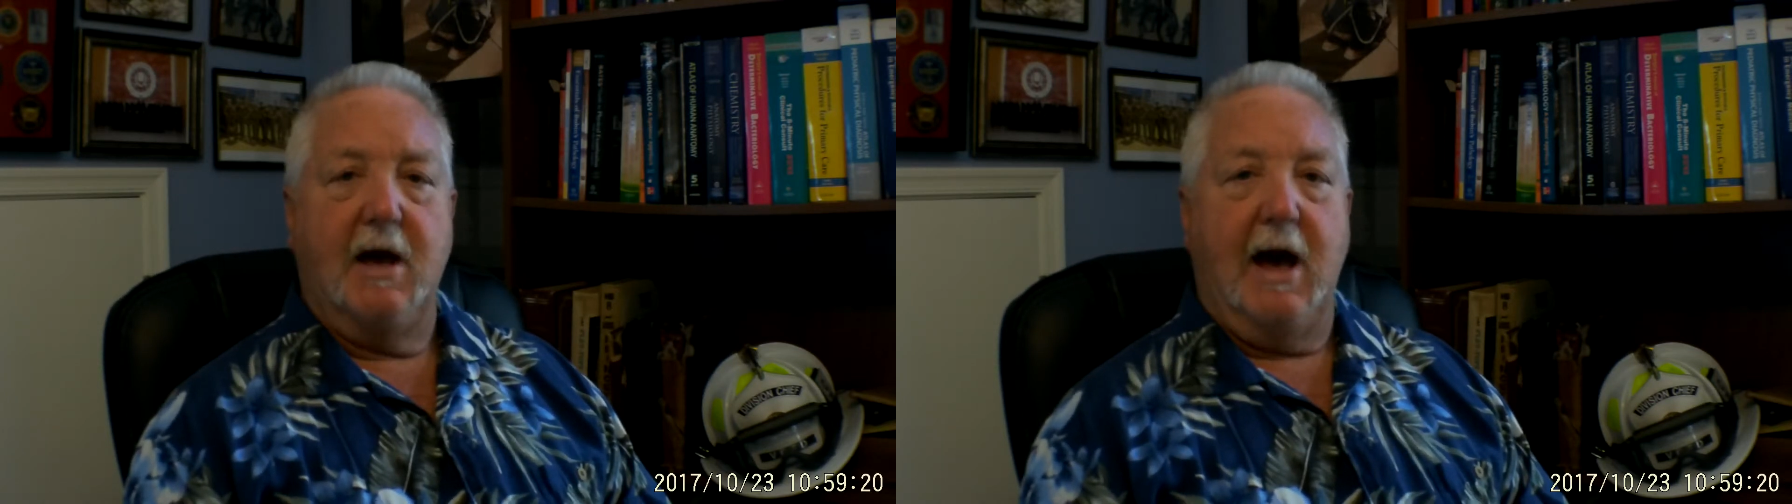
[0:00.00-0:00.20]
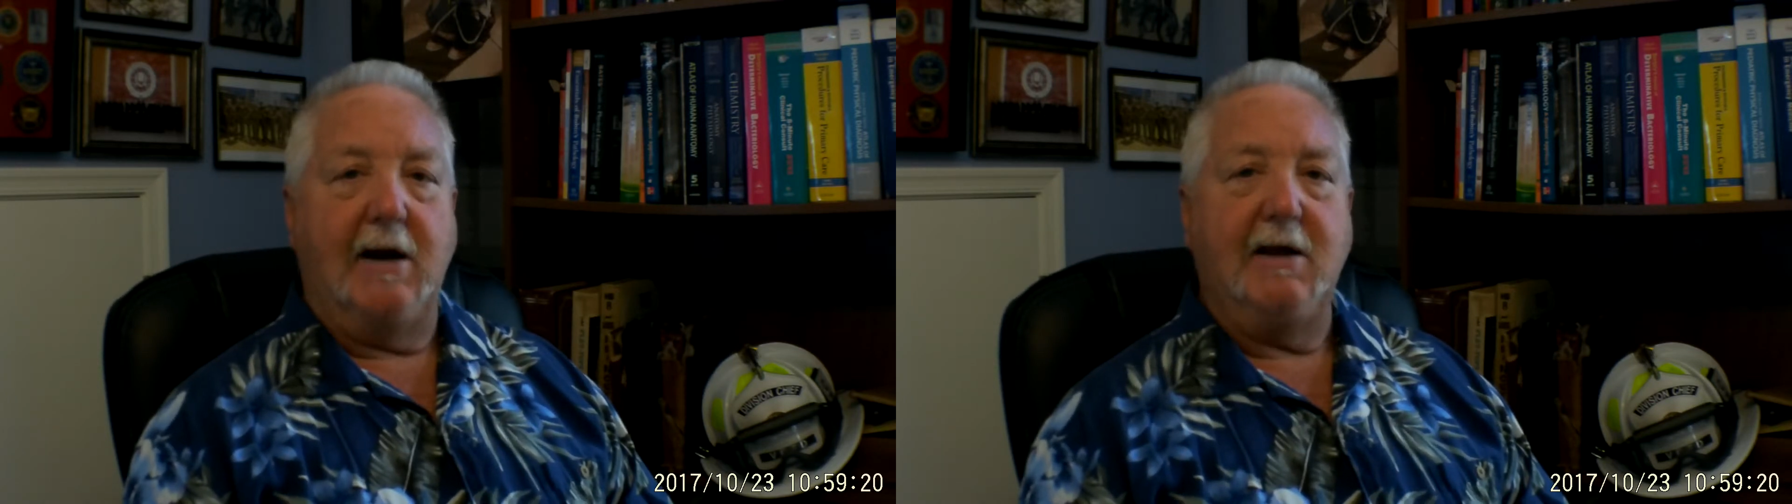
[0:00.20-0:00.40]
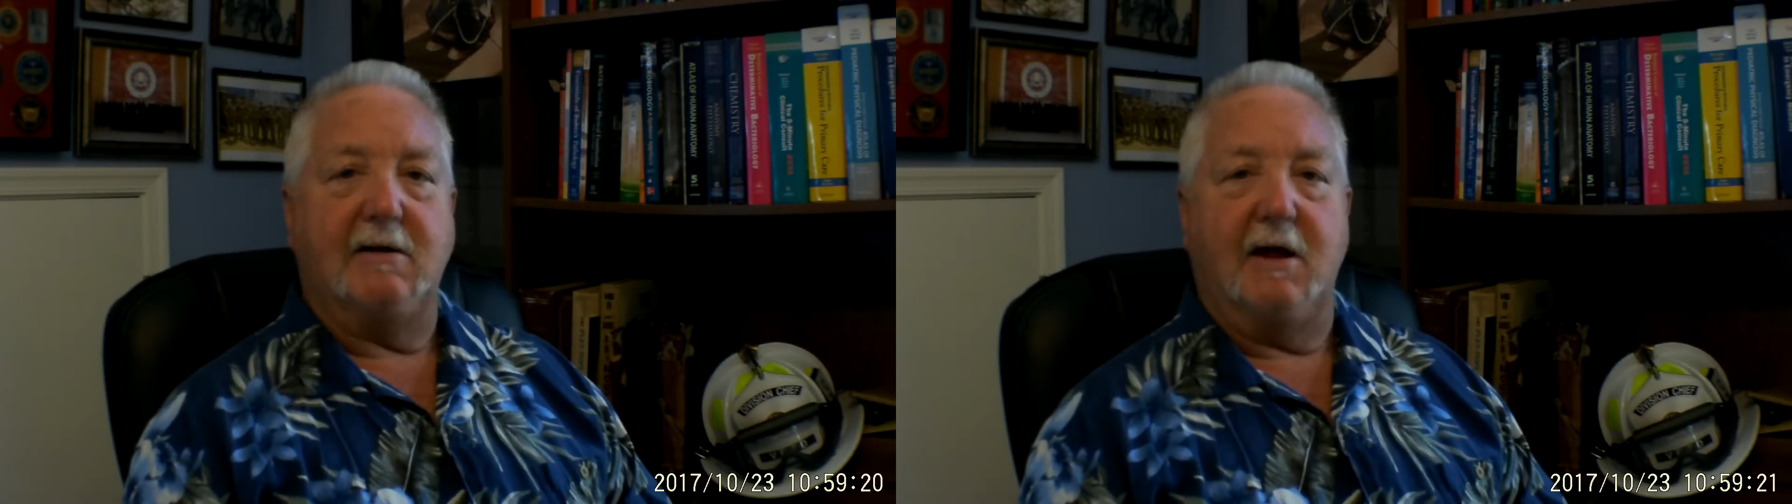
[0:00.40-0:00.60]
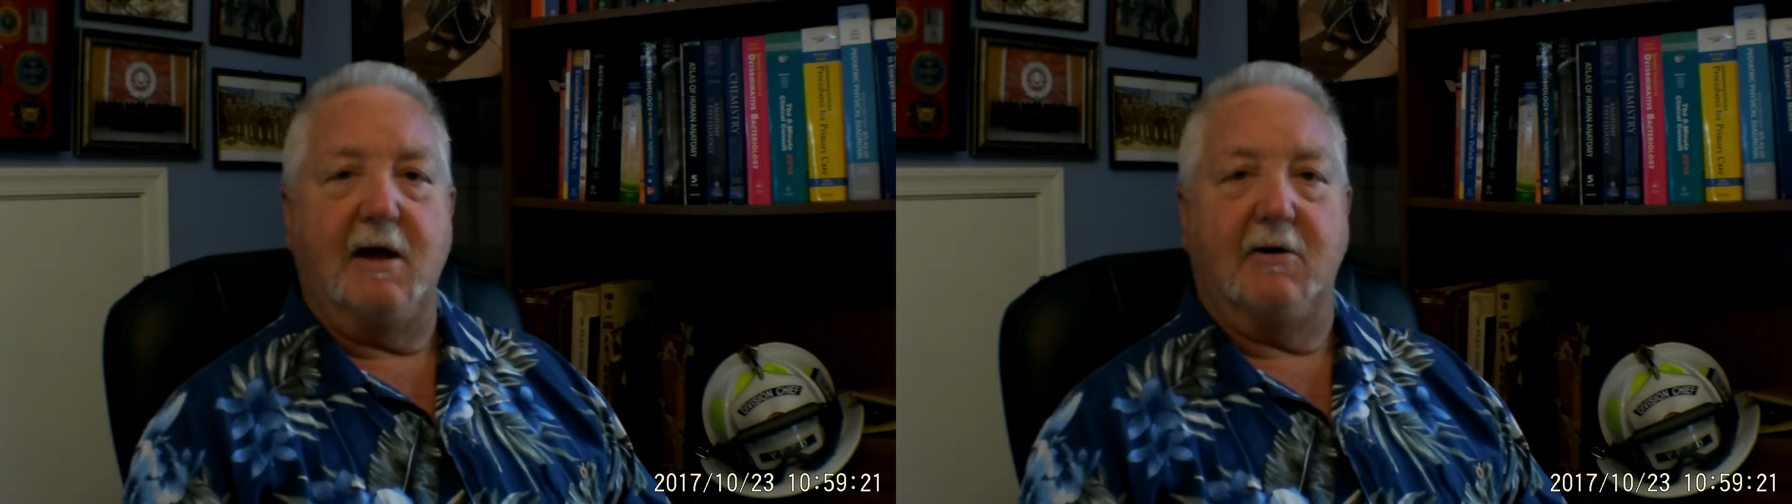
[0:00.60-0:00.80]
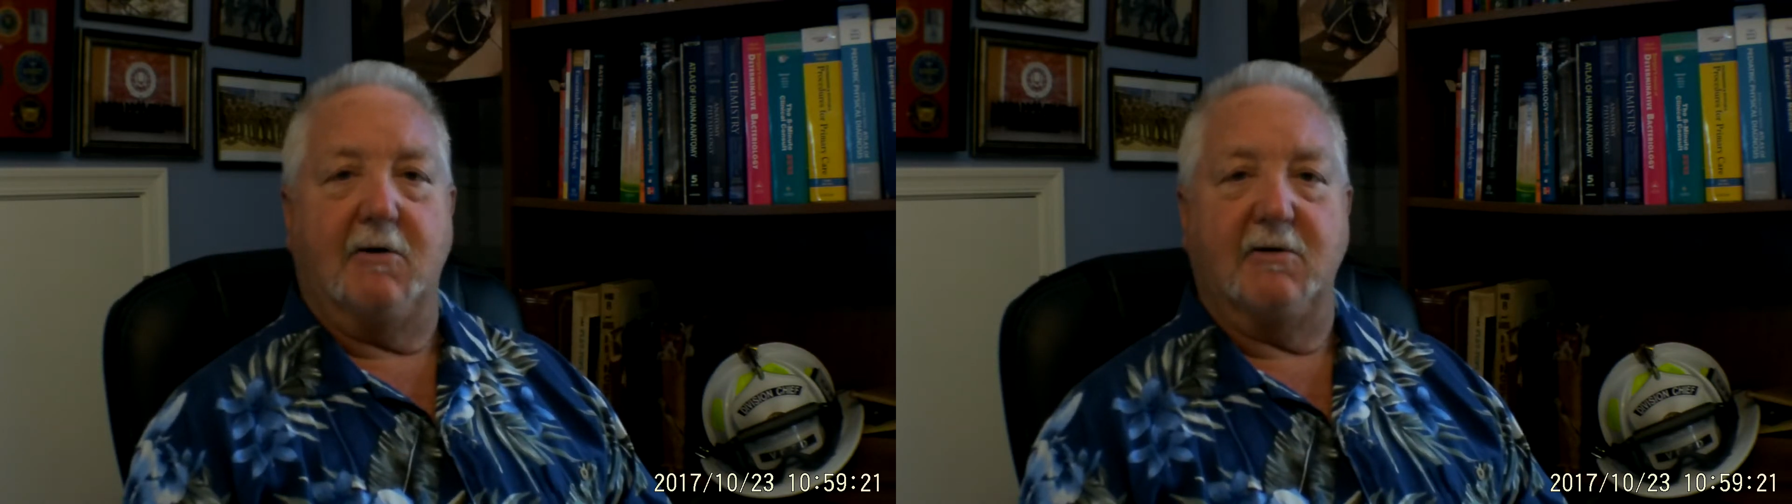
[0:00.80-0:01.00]
How do you
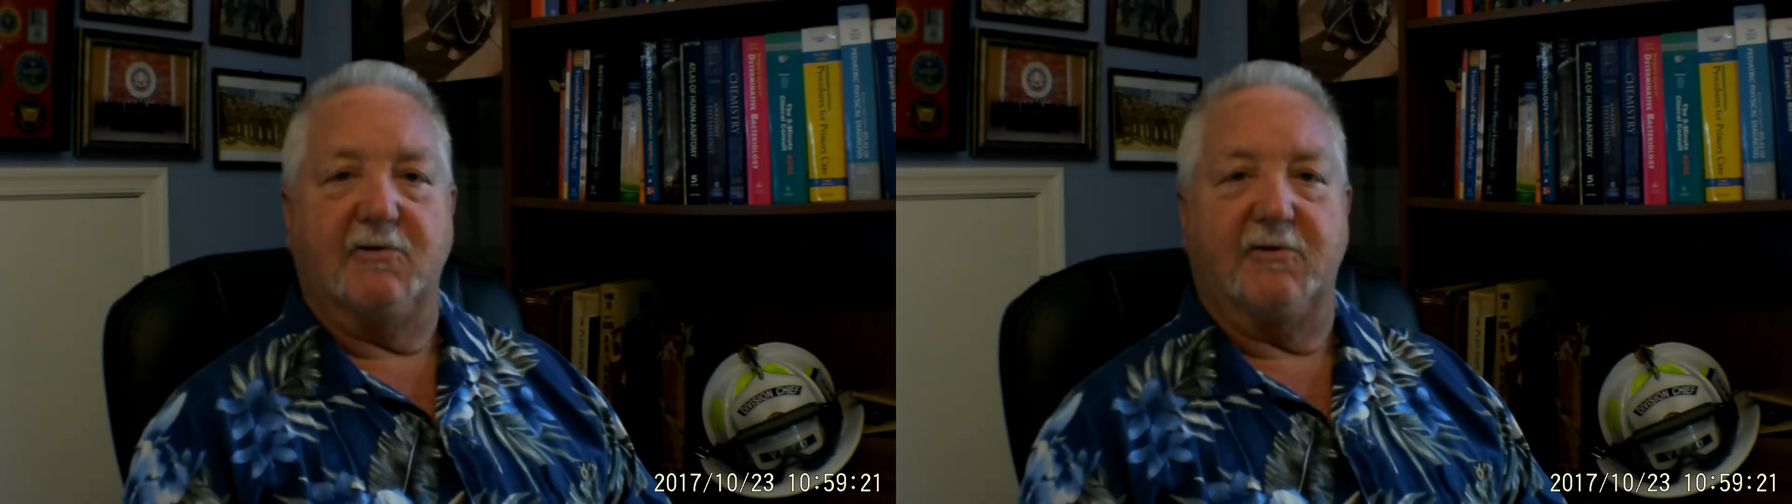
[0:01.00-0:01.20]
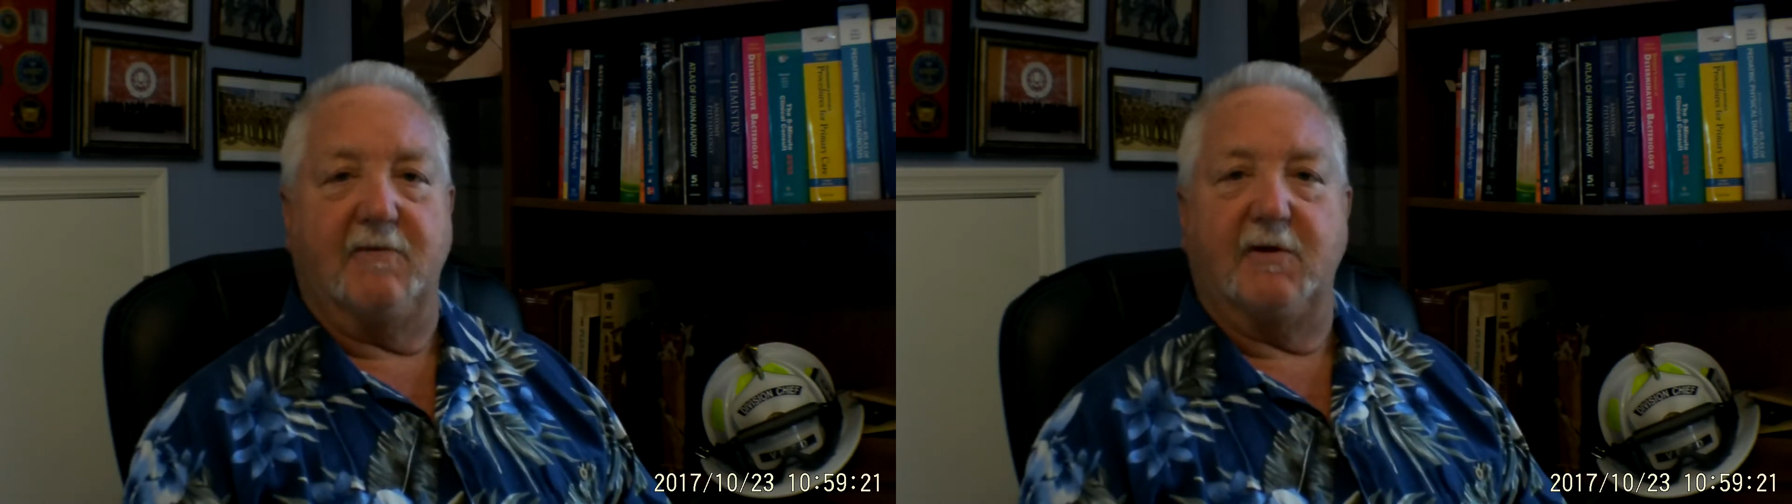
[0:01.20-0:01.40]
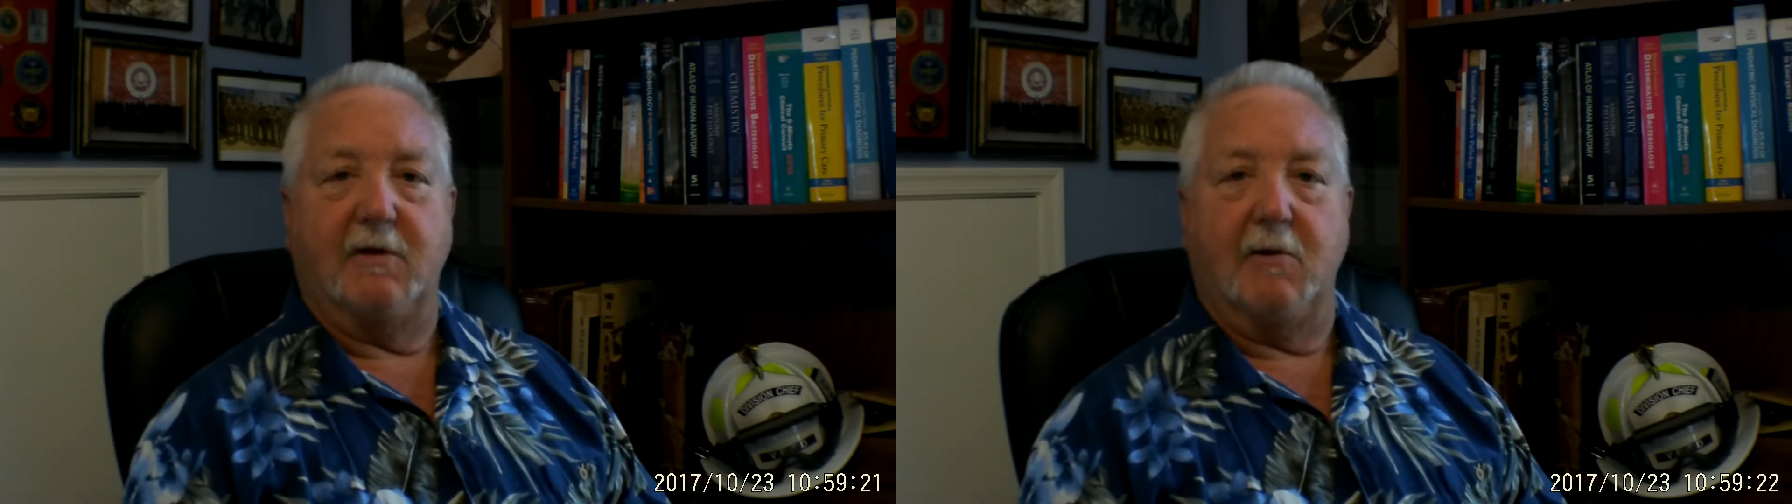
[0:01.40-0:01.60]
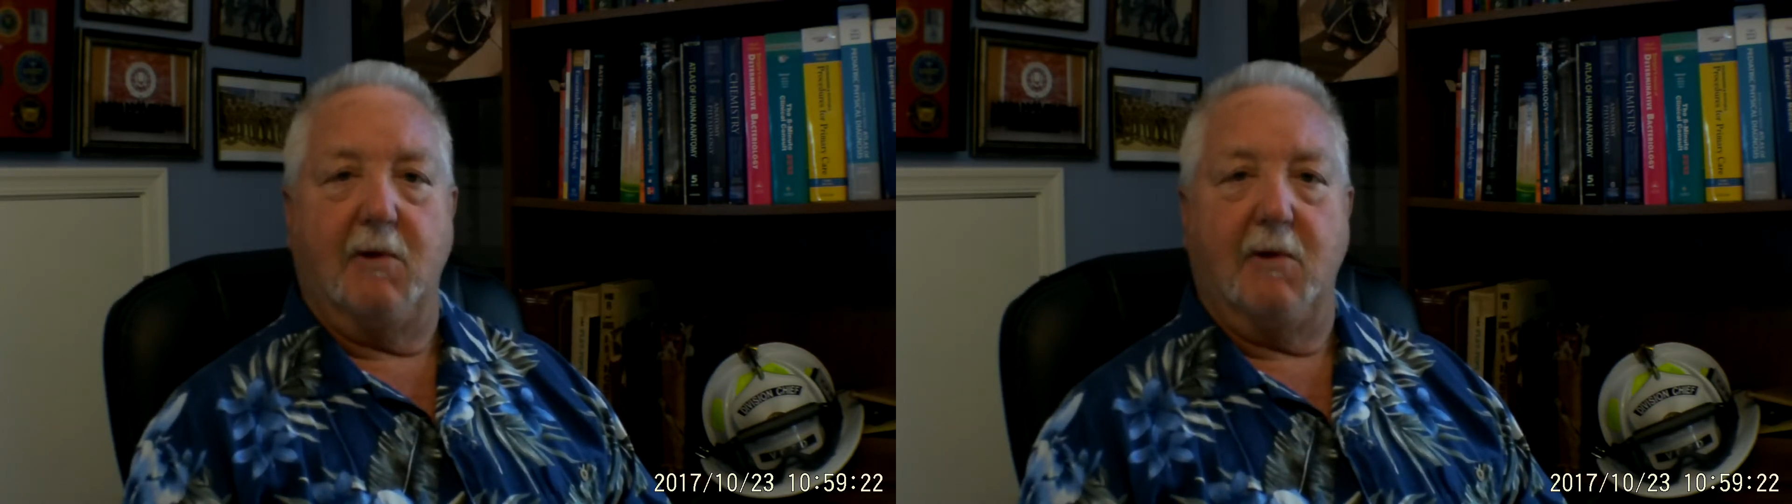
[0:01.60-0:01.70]
take all this stuff that they